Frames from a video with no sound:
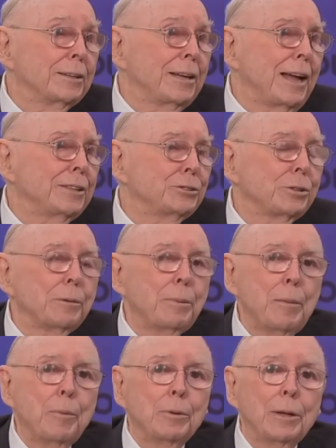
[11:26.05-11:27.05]
Naturally,
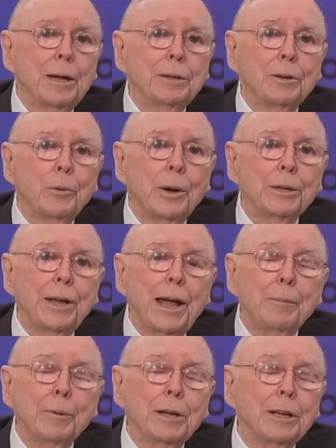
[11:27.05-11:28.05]
people like to run
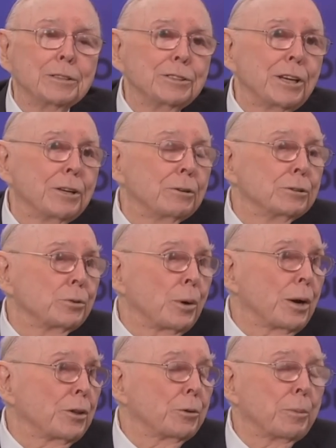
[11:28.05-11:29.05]
gambling casinos
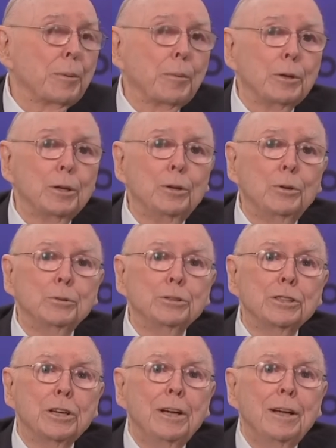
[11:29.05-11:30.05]
where other people lose.